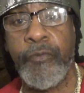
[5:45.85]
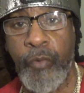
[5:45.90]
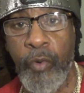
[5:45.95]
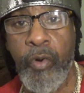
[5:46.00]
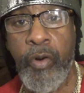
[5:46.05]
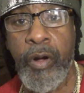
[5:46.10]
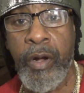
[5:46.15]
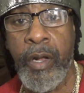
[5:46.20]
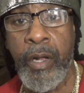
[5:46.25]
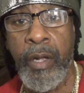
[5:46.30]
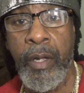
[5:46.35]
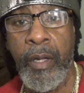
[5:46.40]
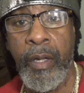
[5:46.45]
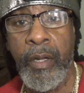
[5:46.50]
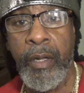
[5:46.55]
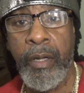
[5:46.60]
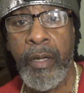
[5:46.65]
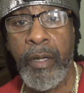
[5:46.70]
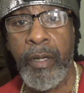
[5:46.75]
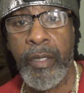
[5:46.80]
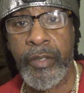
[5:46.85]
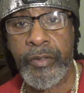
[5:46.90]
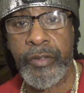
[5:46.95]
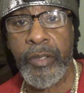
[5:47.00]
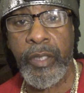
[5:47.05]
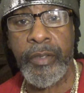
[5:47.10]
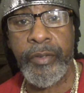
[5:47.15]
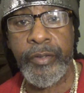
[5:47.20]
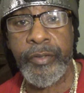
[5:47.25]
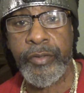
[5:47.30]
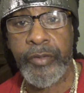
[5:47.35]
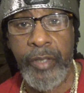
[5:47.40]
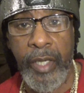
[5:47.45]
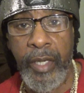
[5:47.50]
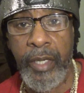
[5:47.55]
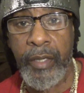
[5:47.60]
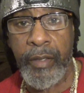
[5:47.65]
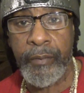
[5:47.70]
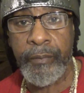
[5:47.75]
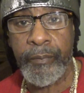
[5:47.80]
for us to
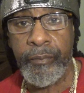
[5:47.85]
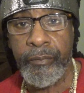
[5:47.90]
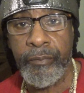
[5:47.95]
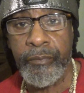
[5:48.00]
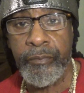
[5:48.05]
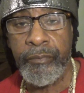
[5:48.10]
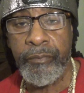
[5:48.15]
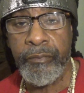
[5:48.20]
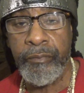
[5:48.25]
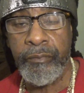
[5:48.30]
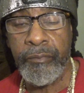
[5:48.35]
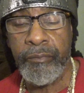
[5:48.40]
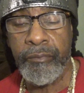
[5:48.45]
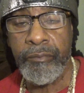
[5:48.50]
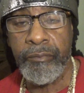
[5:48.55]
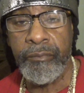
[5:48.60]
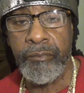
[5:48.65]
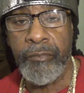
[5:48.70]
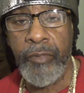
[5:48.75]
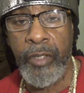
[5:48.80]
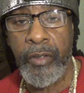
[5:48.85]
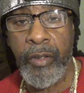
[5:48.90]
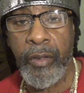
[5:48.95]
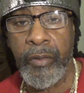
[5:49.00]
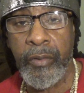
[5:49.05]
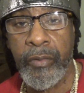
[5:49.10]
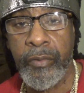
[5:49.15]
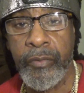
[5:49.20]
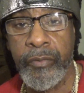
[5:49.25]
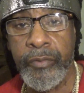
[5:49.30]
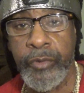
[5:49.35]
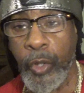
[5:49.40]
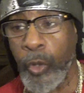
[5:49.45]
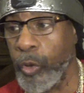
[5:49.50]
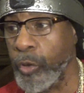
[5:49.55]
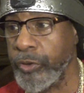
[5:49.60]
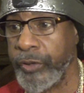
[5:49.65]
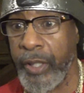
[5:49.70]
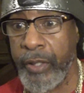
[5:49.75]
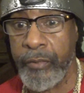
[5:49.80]
understand, you know,
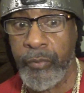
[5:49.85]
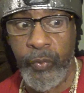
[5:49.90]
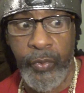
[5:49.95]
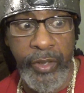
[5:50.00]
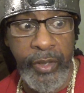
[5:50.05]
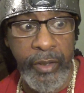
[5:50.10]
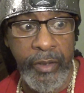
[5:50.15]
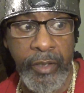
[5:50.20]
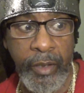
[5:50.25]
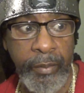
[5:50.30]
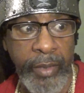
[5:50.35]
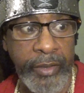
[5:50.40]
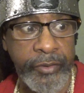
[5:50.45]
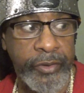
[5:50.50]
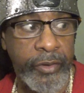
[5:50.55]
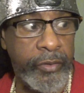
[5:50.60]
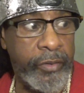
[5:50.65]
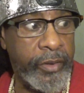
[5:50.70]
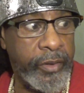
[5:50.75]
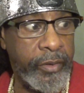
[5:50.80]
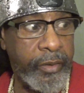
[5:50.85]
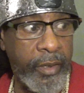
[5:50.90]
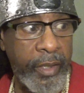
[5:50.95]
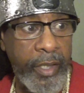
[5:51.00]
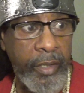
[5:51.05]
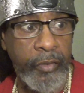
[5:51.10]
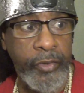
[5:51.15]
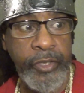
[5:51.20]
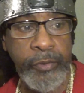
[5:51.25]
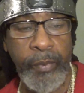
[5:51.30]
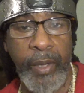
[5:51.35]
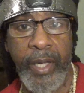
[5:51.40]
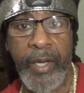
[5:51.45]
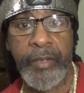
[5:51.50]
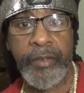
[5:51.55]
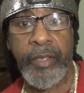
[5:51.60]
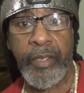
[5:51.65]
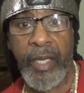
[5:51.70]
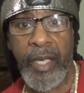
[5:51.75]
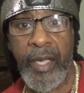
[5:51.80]
those that read it, they might say, oh, look at the land. Oh, he's mad
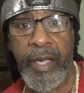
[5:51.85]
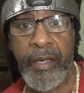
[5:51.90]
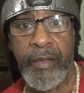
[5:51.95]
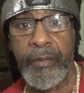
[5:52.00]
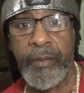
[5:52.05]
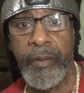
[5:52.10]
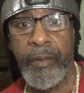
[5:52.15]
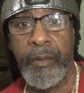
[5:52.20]
at the land.